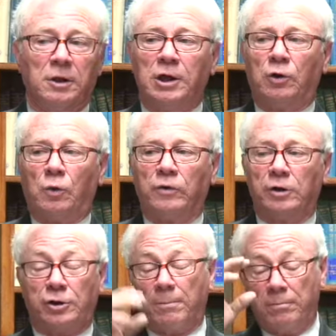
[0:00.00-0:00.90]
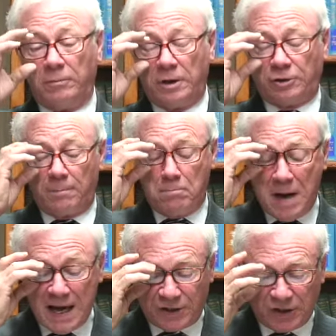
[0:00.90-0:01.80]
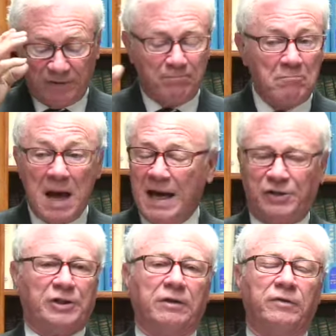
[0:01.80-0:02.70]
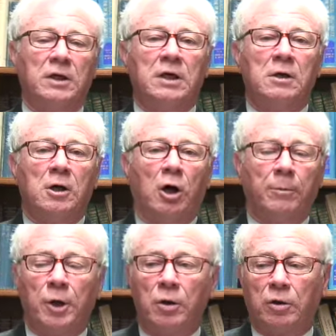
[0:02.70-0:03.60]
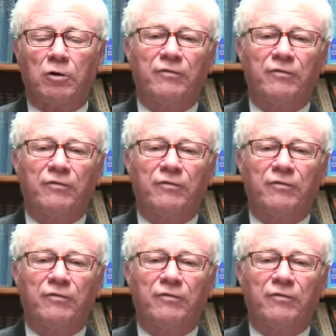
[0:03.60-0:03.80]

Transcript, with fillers: You know, there's a, there's a massive, massive hermeneutical